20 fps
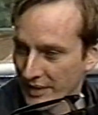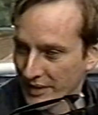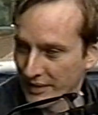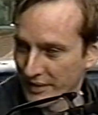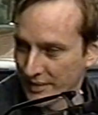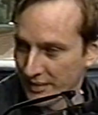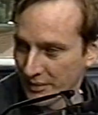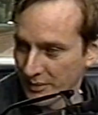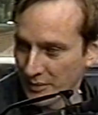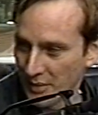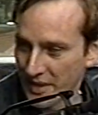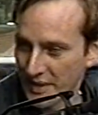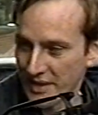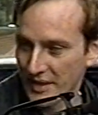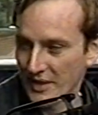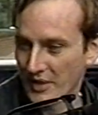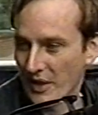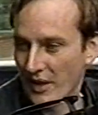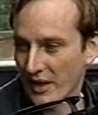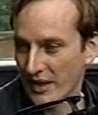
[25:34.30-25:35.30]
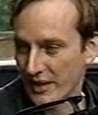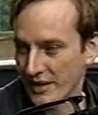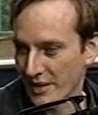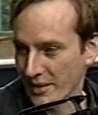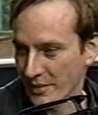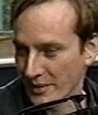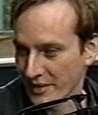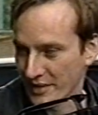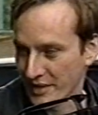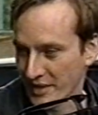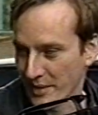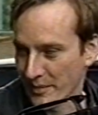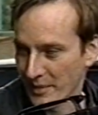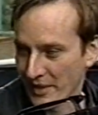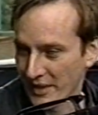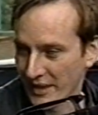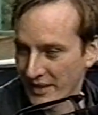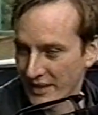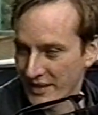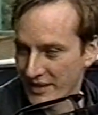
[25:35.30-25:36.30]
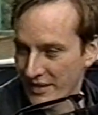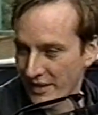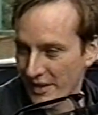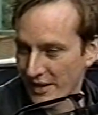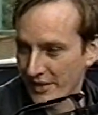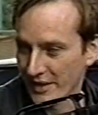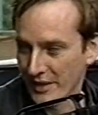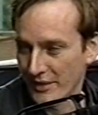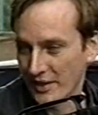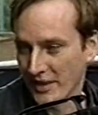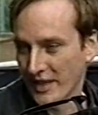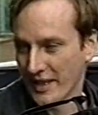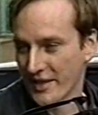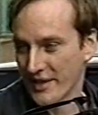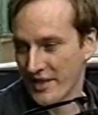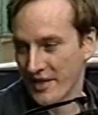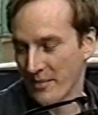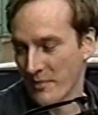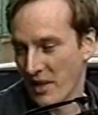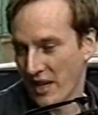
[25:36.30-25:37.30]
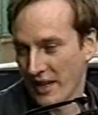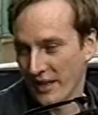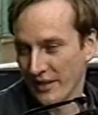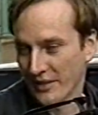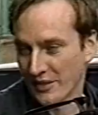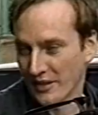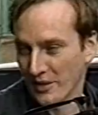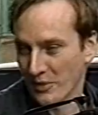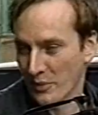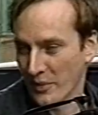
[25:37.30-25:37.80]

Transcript: and want to talk to or something. So they'll give you a nice smile or a